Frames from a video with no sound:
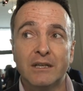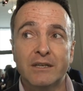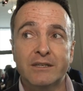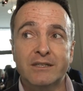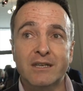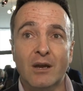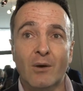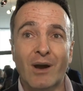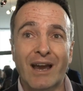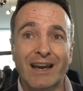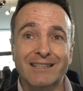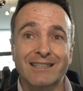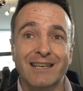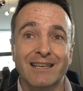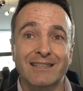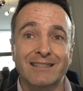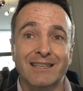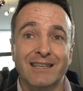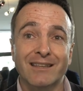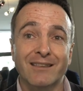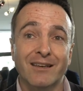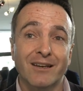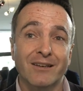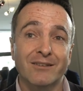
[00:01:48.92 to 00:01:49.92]
So
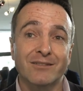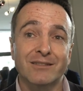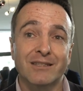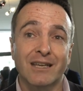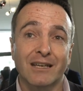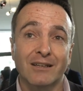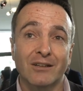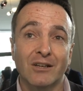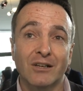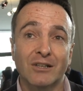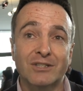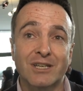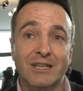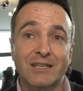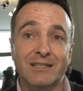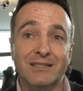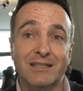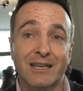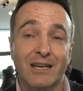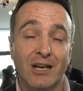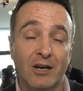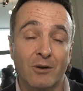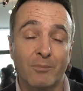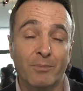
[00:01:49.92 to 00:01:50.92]
accessing those technologies
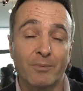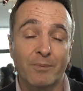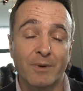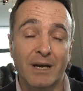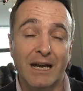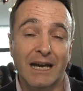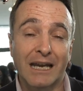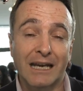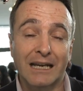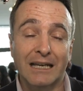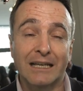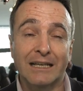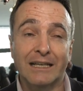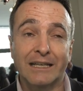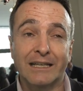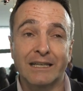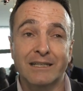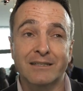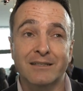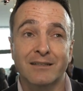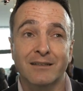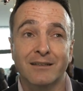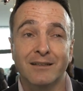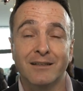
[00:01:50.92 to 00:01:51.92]
to help
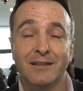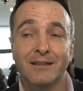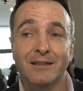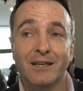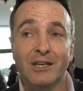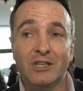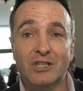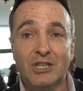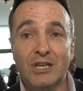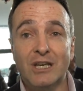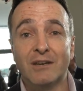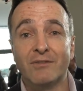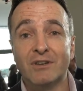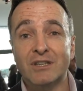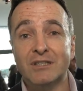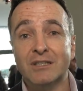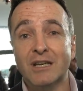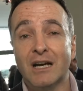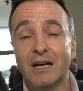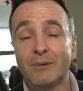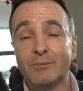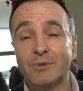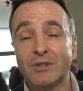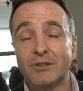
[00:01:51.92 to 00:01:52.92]
Adelaide achieve its
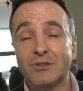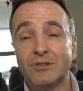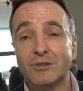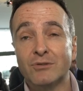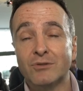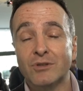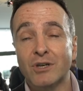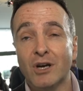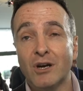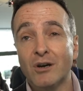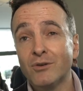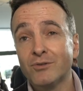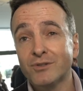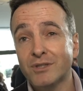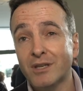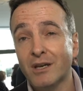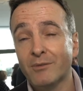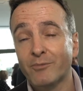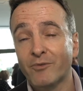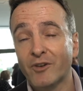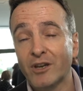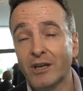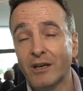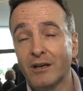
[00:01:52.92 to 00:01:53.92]
carbon neutral goals,
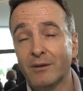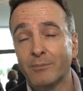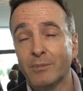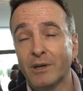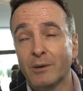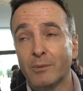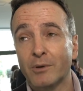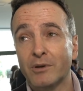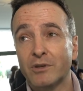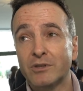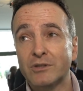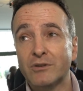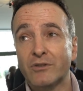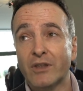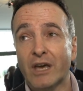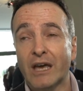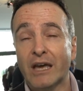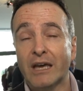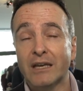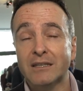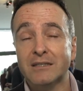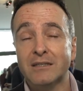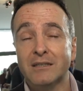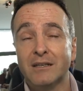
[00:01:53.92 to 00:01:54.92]
hopefully I'll be able to do
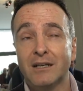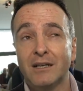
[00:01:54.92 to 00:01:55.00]
that.